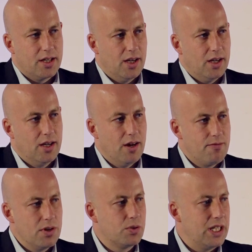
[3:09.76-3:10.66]
a
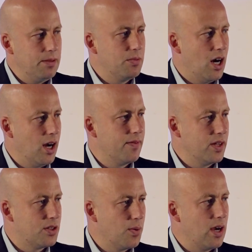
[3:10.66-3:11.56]
real deep dive
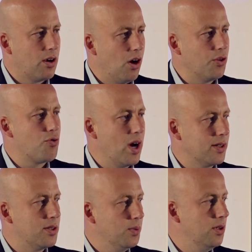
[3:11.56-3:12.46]
into our
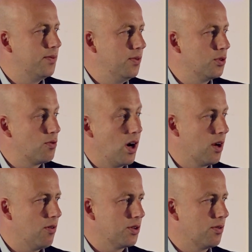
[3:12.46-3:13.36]
contractor workforce right
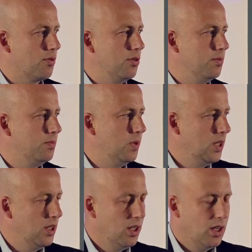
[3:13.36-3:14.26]
across the group
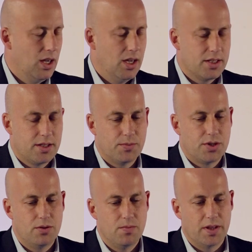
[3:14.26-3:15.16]
some
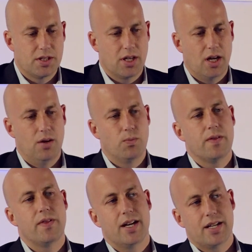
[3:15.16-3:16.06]
2 months ago. And
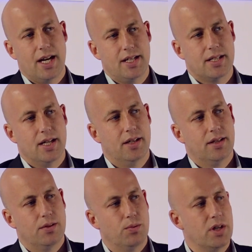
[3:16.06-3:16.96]
with that data,
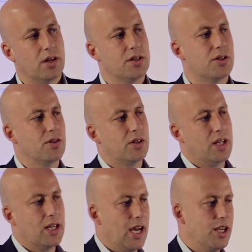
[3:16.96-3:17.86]
we understood
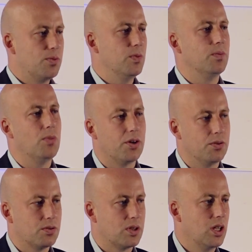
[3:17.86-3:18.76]
the engagement
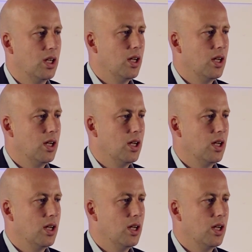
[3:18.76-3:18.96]
models,